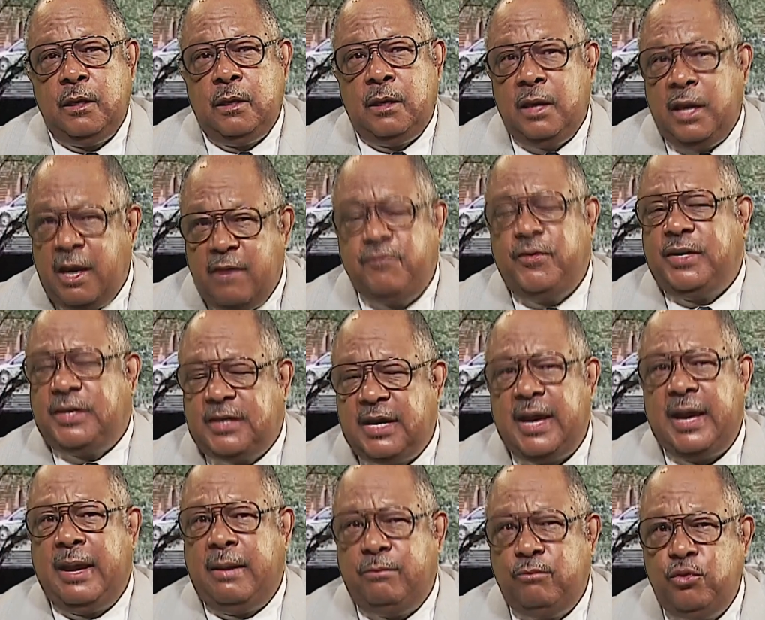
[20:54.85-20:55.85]
Every
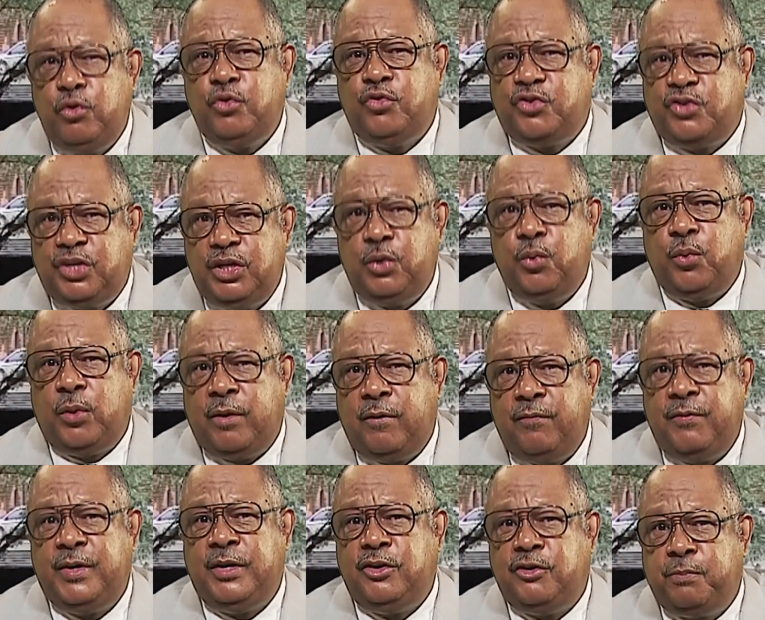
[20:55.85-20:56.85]
time you see one of
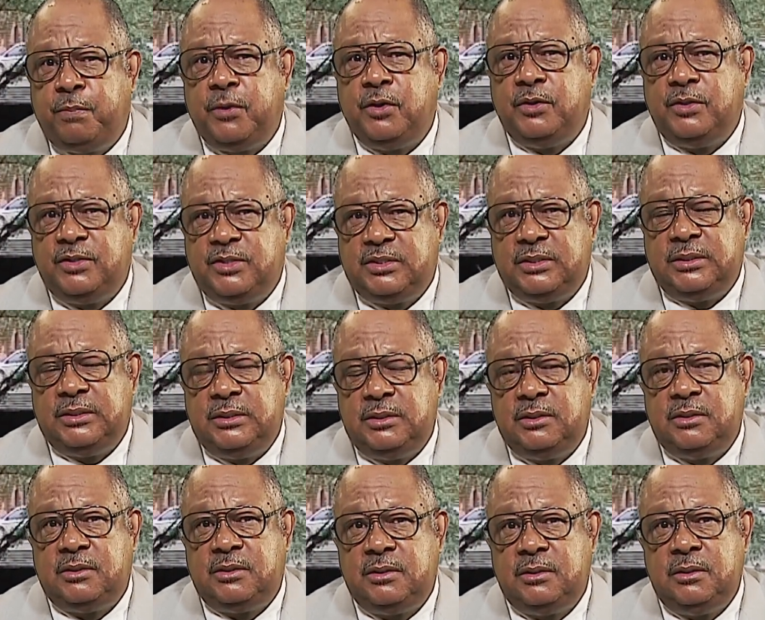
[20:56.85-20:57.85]
these
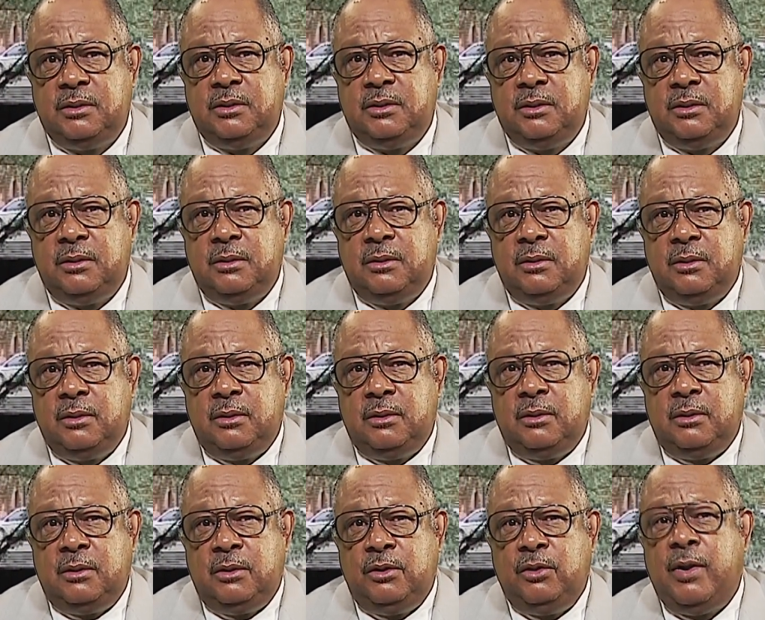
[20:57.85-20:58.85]
persons,
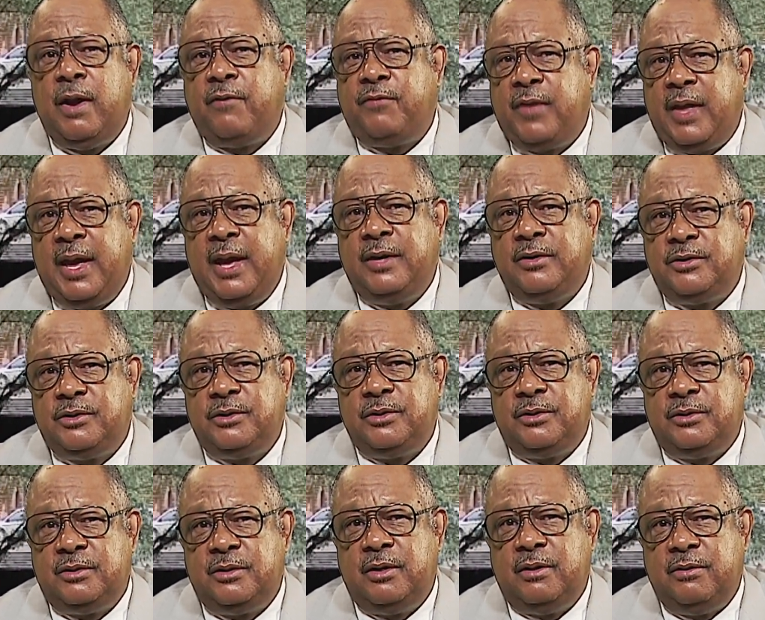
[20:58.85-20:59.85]
you have to ask
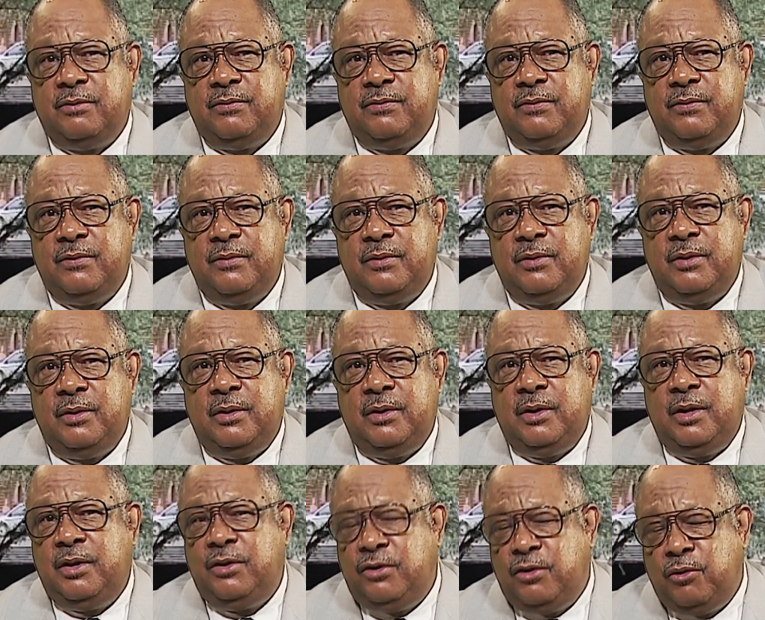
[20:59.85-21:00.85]
yourself
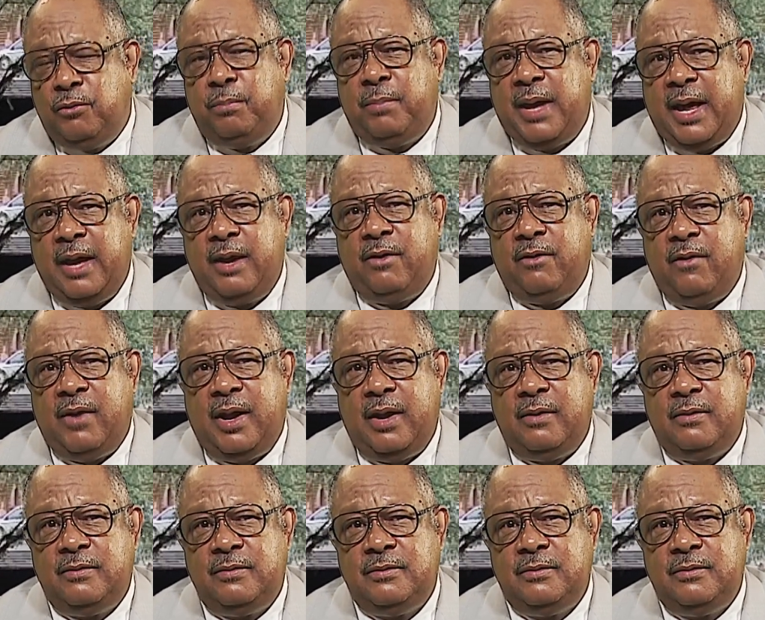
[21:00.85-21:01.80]
in your background